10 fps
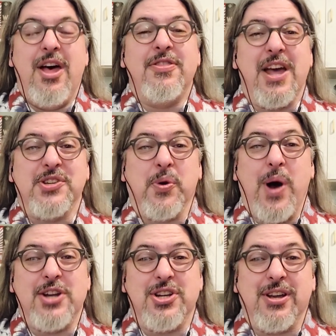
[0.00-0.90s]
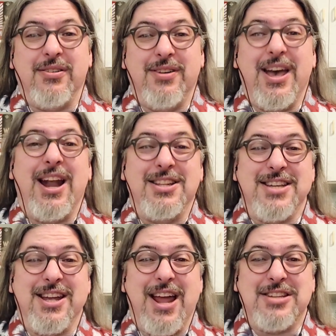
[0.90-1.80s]
Thanks for watching, and I'll
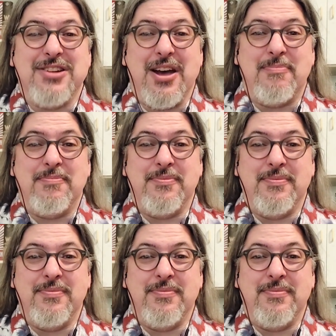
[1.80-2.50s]
see you next time.